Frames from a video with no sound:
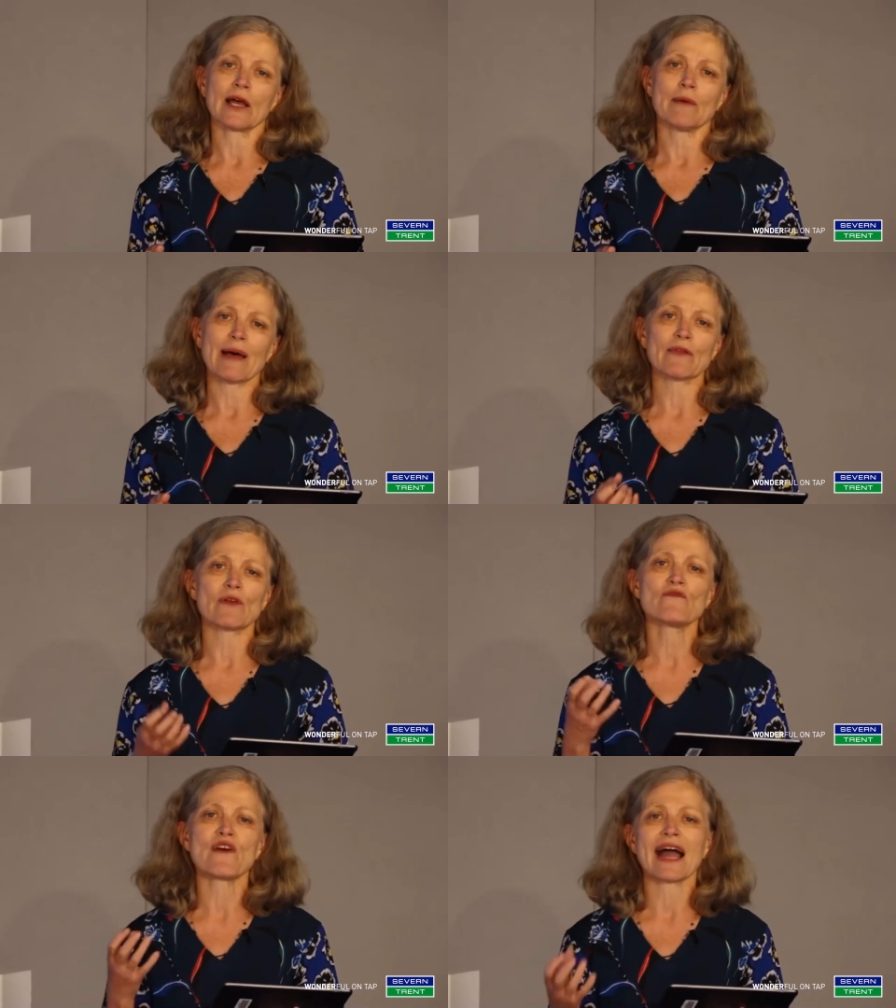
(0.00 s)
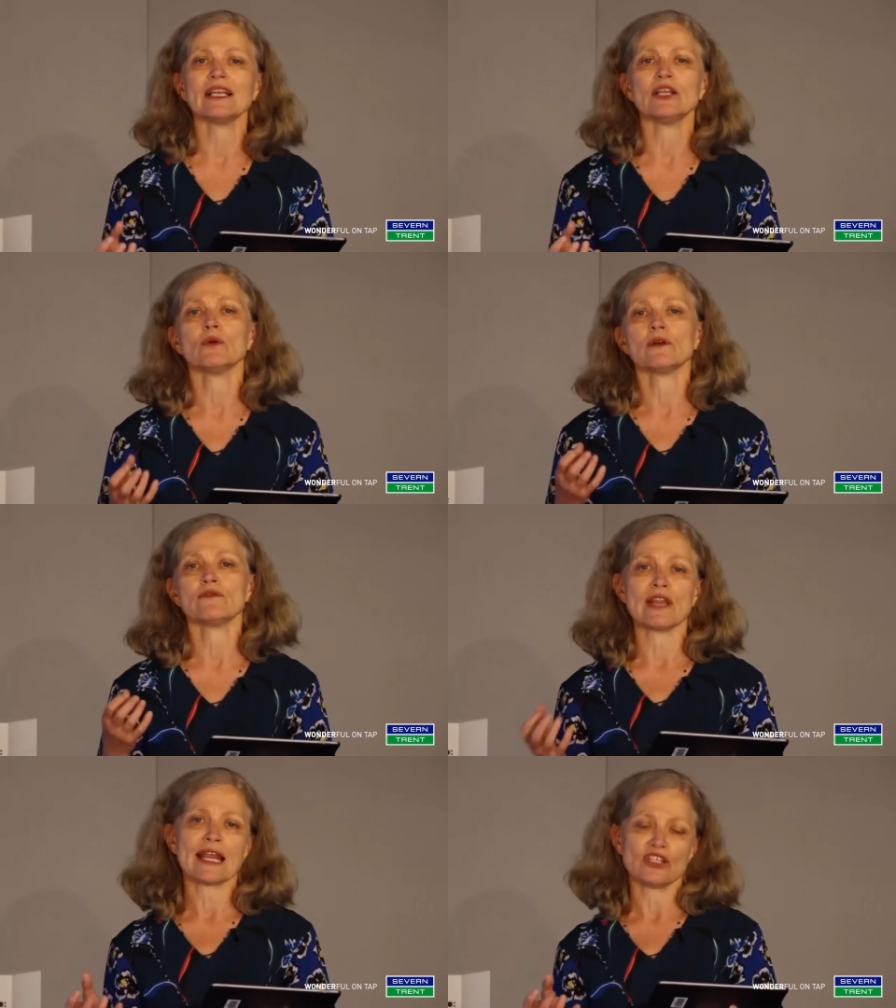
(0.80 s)
about the value of
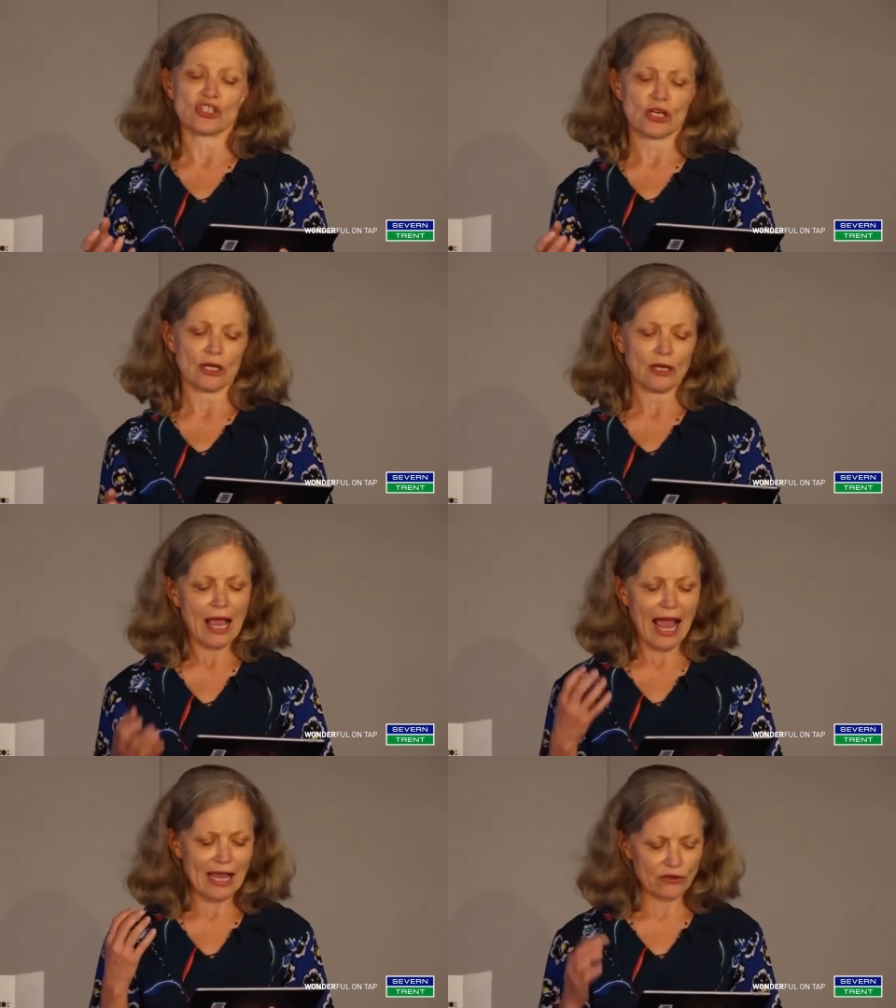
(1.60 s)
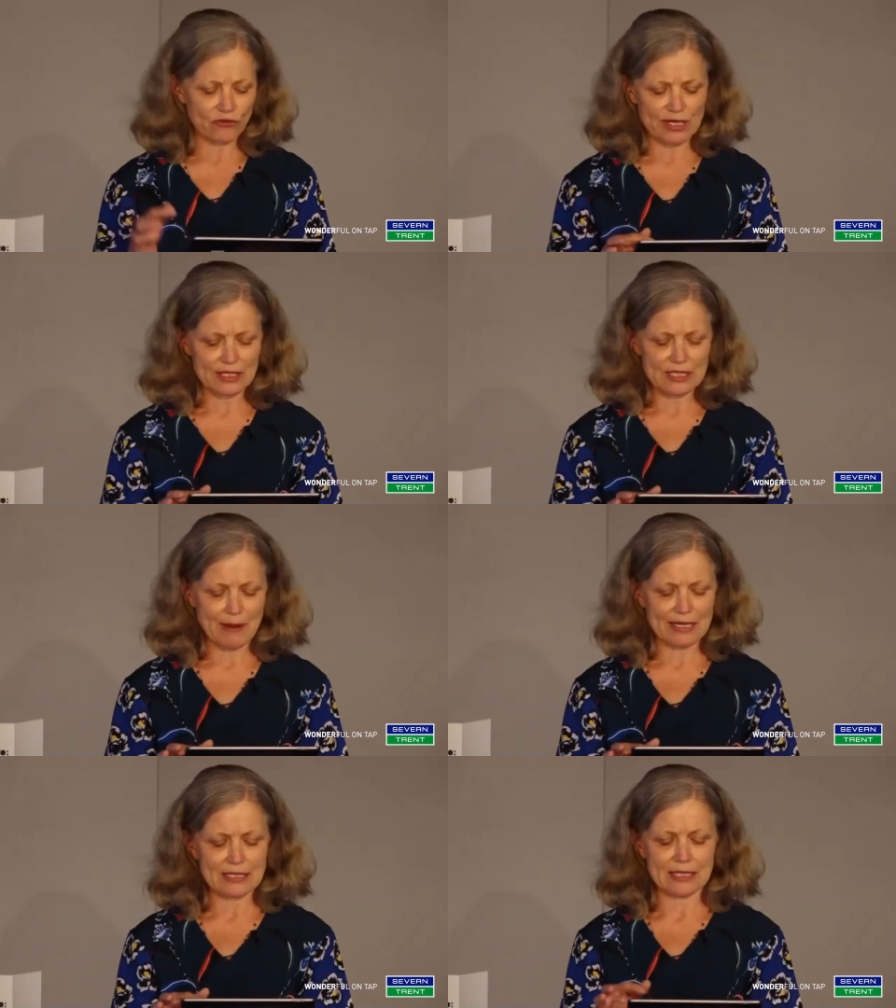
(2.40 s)
nature and green
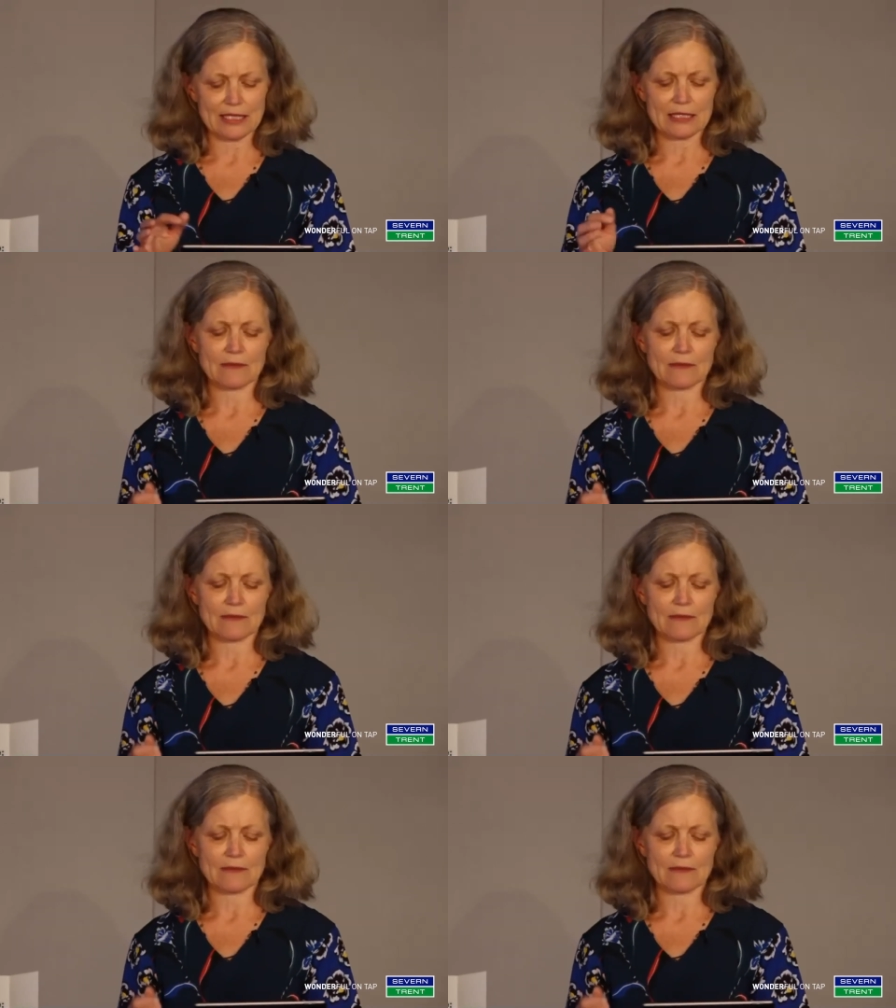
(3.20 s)
spaces.